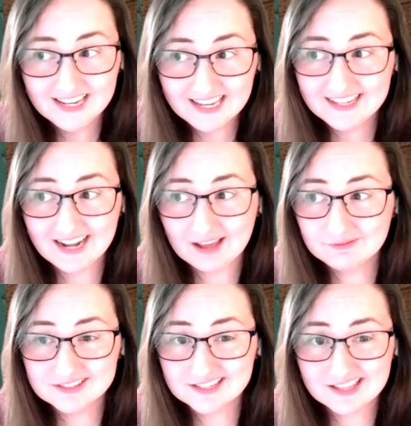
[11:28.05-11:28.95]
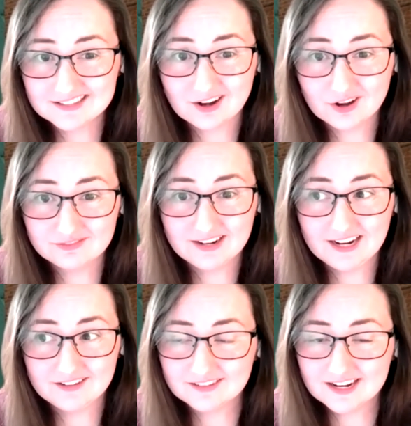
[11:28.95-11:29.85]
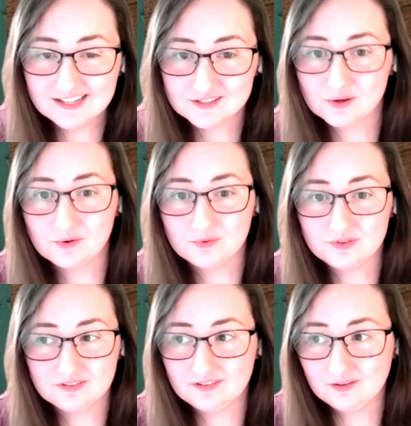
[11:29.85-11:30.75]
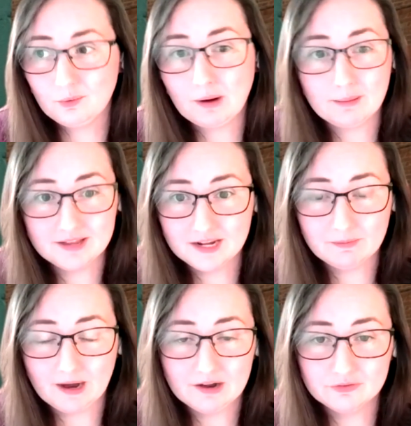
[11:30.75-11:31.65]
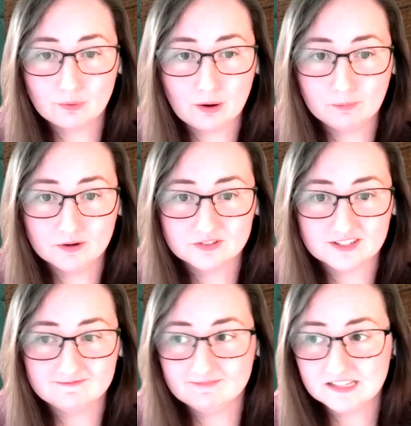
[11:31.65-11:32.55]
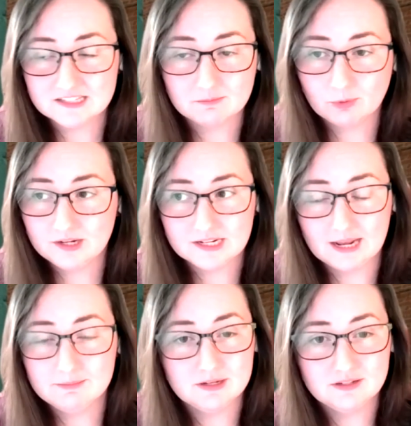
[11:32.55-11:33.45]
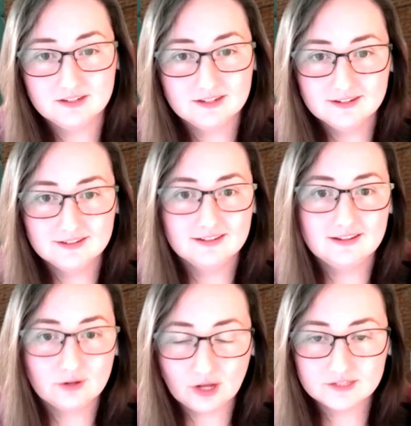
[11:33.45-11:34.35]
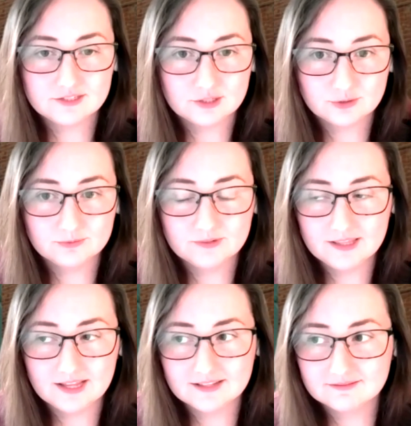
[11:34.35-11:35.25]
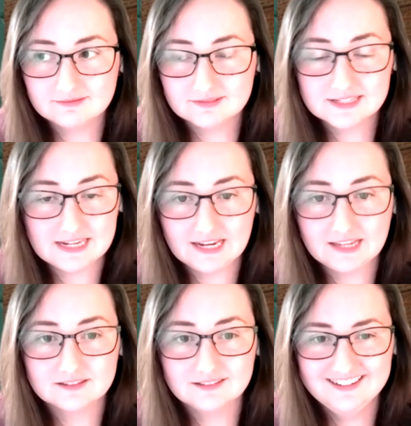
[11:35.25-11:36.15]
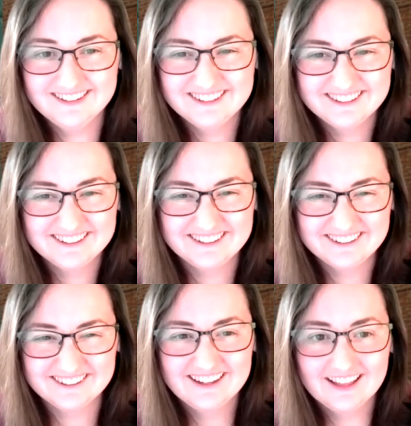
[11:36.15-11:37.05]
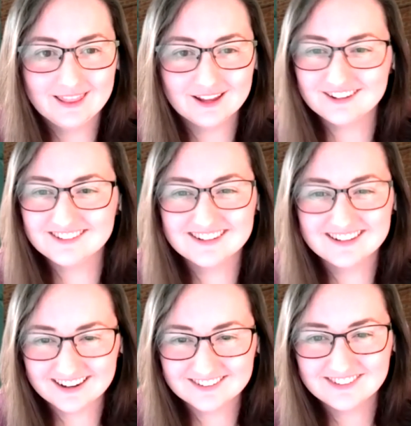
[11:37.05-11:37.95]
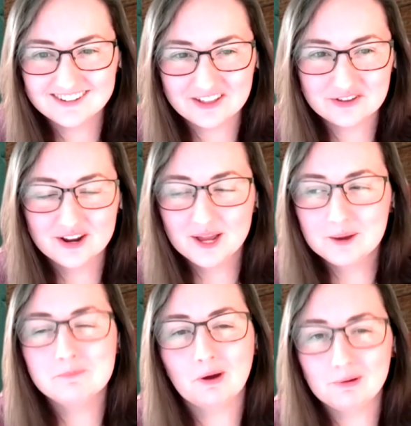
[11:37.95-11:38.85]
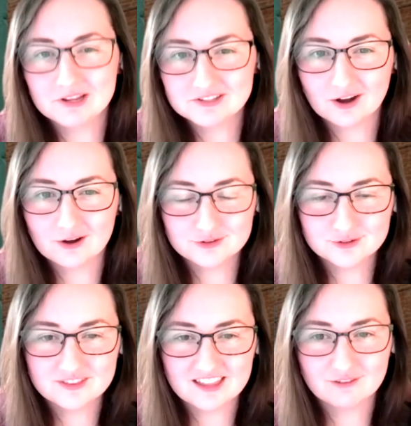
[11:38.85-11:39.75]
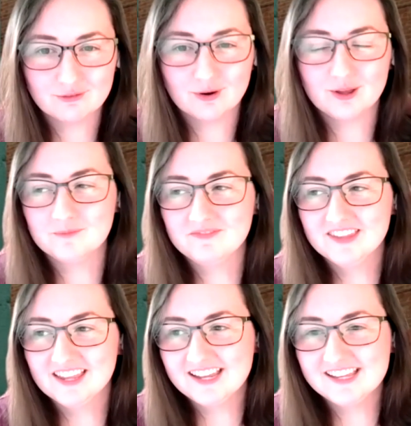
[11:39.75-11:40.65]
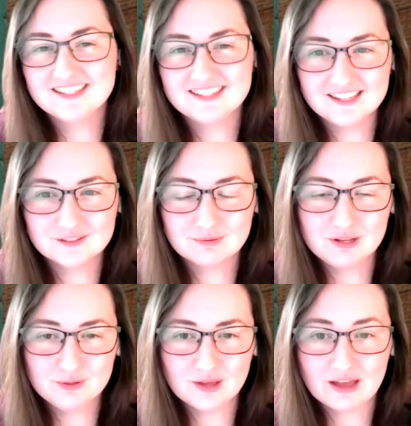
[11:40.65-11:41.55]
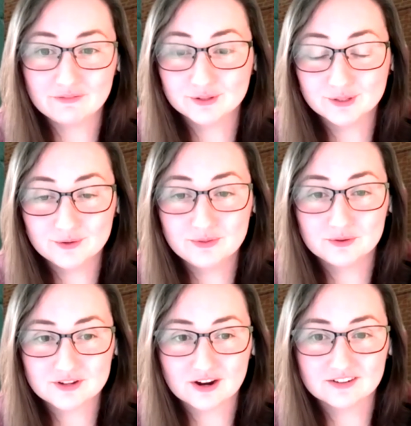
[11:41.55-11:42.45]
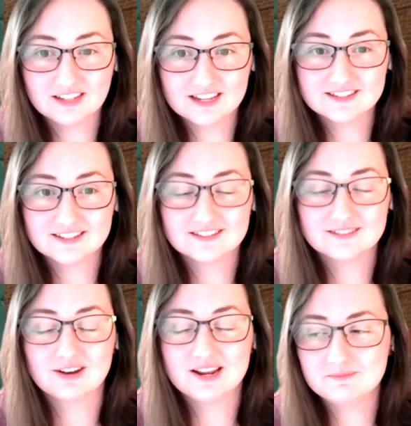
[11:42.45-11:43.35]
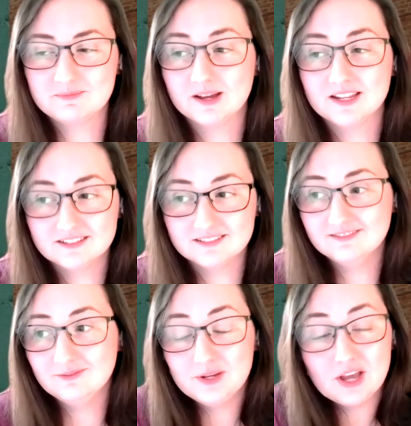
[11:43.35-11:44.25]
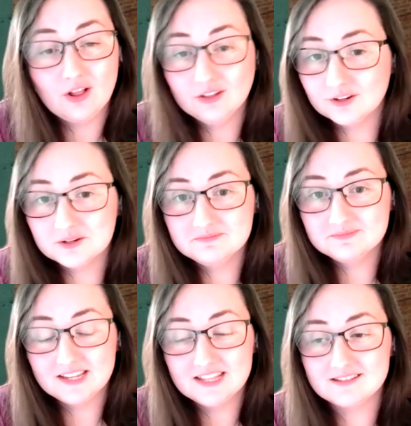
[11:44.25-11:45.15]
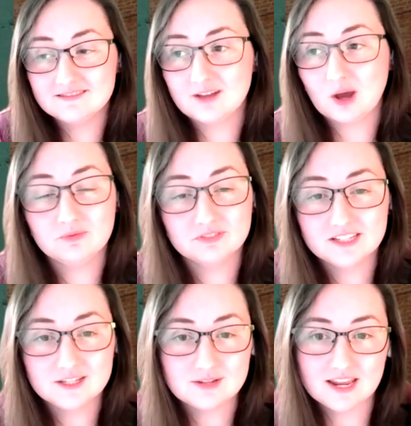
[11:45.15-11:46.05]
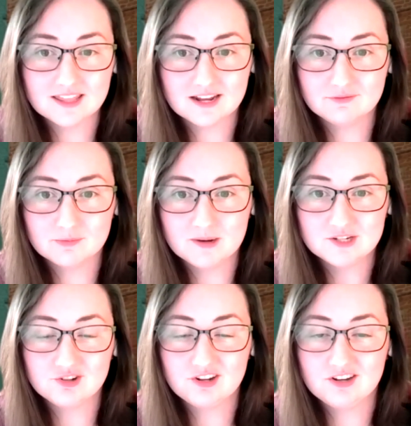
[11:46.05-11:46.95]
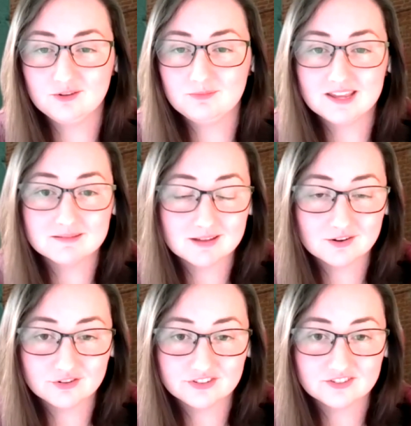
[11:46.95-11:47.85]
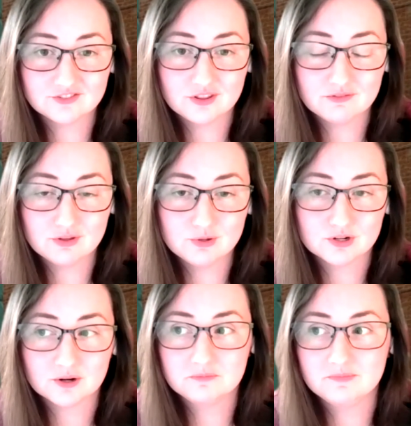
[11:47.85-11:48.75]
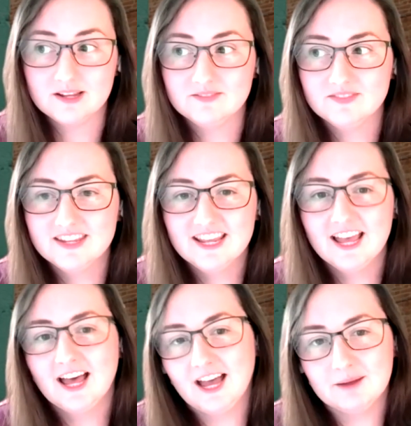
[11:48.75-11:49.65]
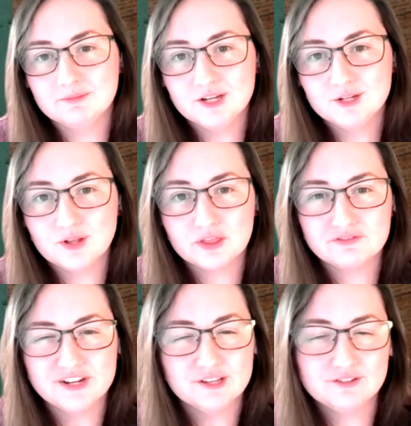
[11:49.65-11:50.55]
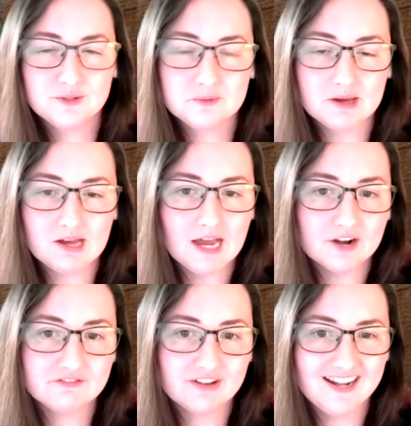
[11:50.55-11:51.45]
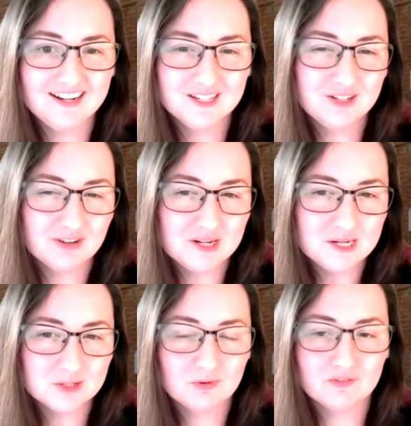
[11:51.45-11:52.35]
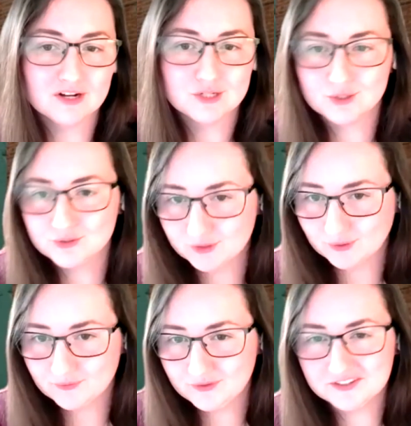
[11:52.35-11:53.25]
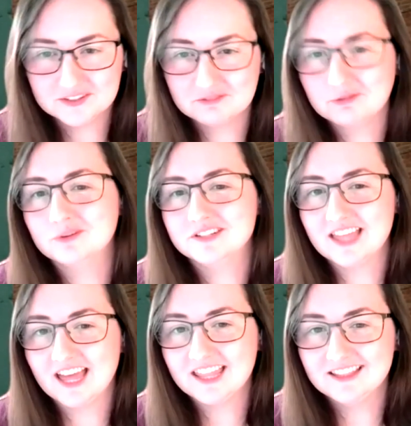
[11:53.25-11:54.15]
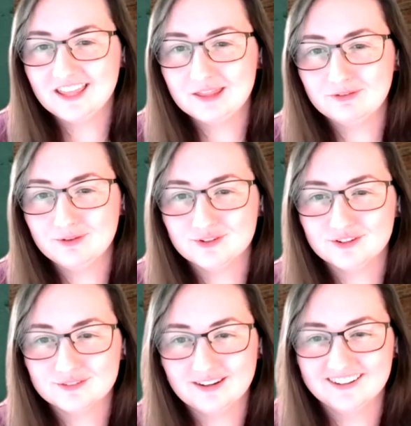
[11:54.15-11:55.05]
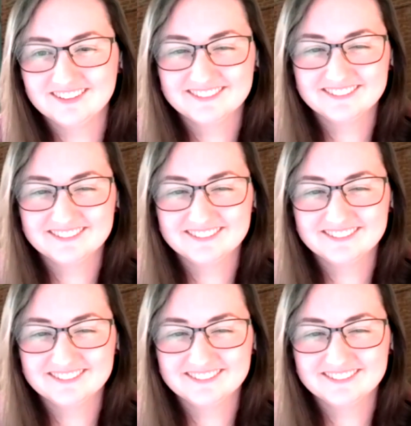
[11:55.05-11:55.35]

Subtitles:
And then obviously that's hard to find, right? So you'll probably end up hiring the wrong person at some point in time, and it'll cost you, and that stinks. There's another bonus hard truth there for you. It stinks when you have to learn those hard lessons, right? But we all learn them, and hopefully you take that information and you make a better decision in the future. But I'm going to do another video too about how to find a good financial professional, so you can look forward to that in the future as well.